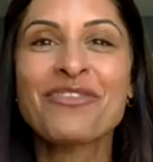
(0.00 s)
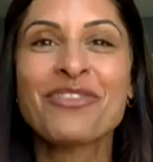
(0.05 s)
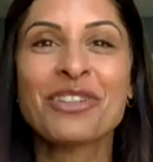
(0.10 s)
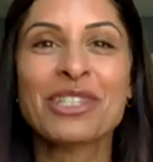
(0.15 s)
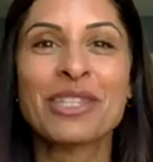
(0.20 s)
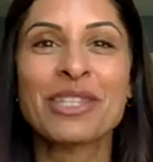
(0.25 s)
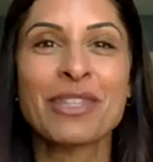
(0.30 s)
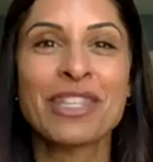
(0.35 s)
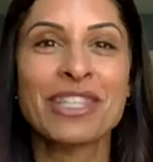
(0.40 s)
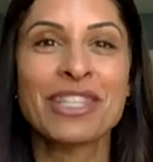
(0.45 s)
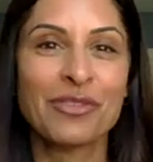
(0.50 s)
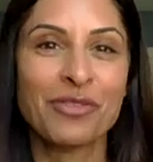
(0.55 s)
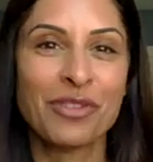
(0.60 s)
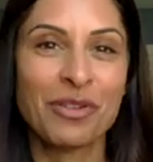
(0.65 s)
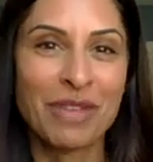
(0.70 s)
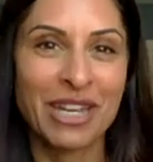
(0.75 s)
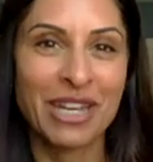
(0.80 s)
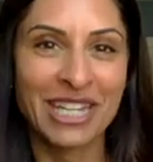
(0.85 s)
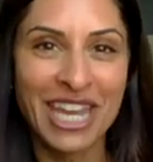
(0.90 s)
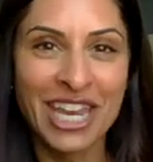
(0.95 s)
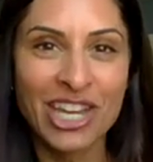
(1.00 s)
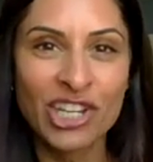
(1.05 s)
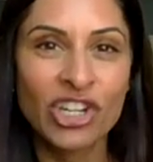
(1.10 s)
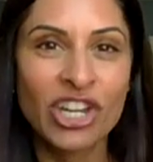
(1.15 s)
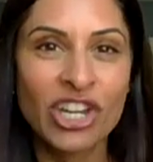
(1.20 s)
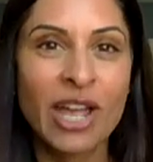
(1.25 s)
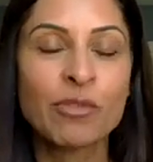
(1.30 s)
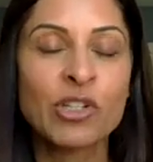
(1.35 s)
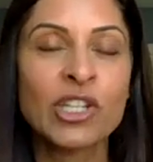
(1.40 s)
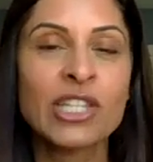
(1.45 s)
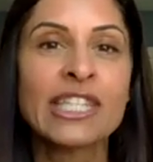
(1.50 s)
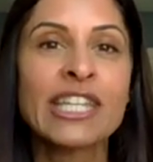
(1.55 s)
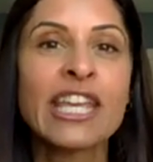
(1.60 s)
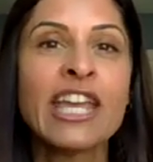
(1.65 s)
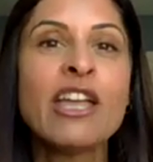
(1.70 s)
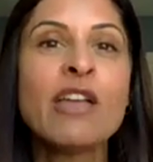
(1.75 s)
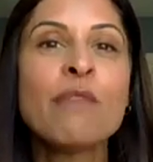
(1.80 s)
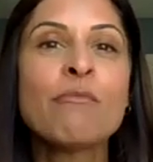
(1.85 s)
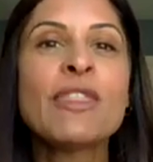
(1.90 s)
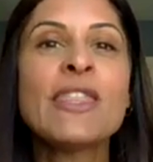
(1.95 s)
for some of the different medication options,
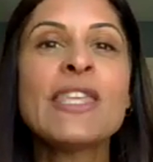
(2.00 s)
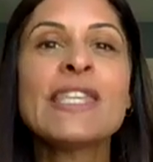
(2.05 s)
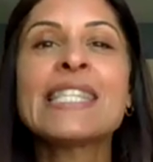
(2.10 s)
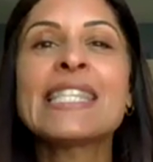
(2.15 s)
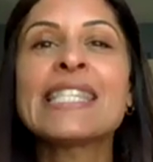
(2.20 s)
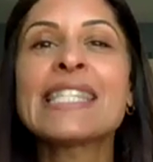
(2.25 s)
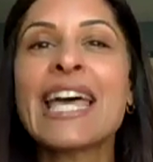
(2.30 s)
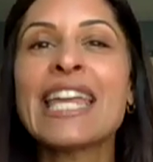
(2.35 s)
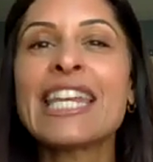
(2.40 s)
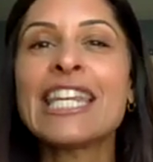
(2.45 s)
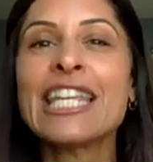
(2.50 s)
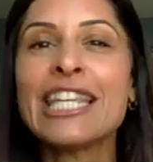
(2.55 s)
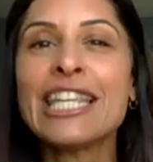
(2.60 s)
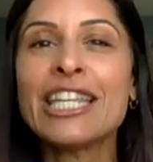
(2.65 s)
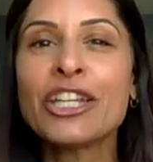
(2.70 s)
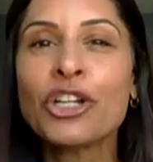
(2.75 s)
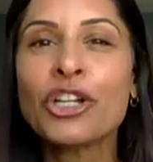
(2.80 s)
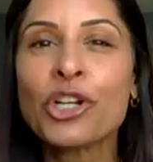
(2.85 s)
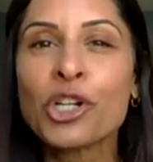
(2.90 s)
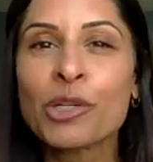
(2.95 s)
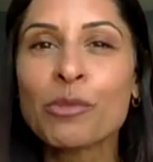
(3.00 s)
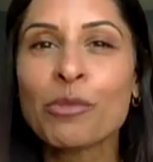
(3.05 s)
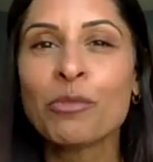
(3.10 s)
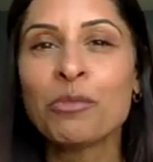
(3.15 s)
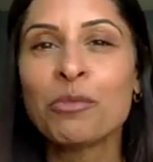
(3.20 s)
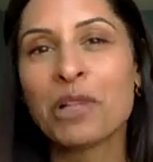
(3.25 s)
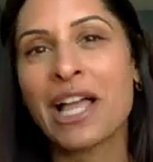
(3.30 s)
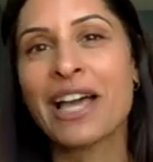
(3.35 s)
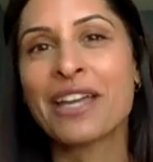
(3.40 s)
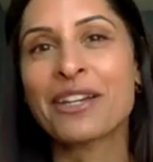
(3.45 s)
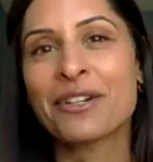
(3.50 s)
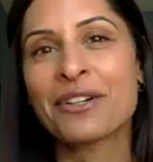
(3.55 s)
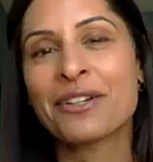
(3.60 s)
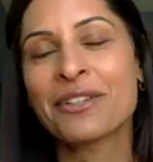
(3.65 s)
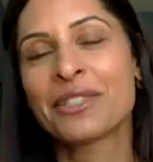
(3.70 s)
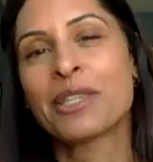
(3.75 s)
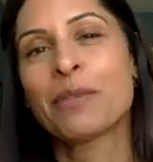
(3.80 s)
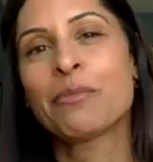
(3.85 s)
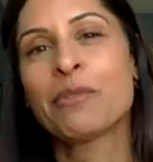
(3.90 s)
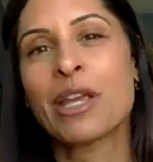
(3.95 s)
but this is that irritable bladder
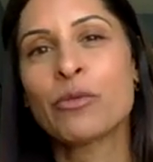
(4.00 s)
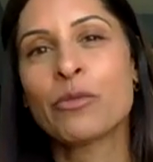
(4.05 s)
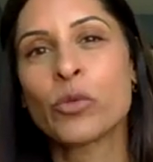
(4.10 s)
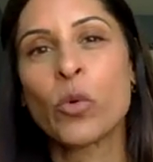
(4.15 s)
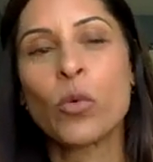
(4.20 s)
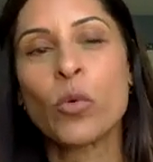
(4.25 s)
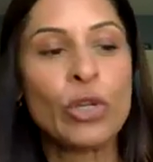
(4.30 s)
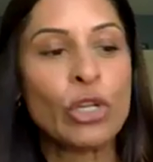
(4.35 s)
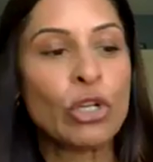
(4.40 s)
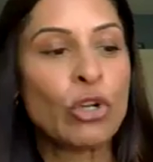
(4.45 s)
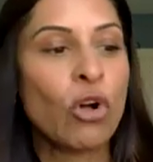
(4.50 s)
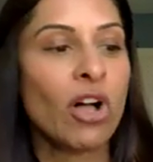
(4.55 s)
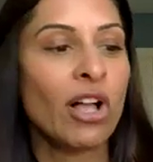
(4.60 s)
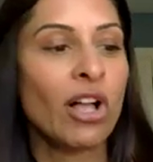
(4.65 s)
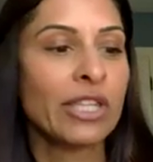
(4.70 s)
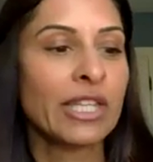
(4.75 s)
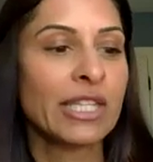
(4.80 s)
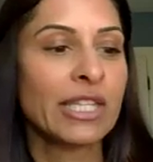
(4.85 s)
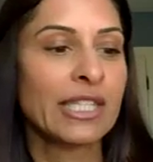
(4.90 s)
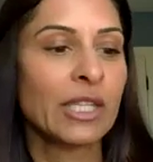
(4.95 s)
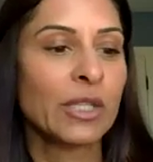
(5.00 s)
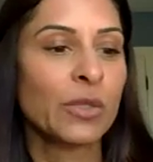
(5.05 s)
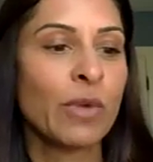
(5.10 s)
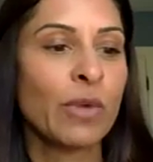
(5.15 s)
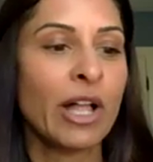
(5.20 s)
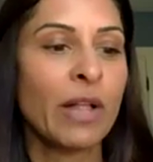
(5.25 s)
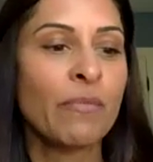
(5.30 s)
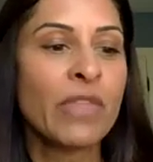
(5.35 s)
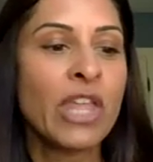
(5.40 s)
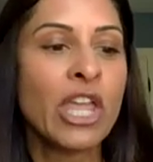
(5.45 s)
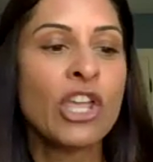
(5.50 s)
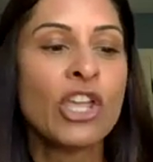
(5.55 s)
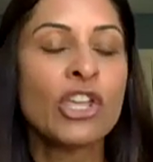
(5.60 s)
is sometimes what we'll call this as well.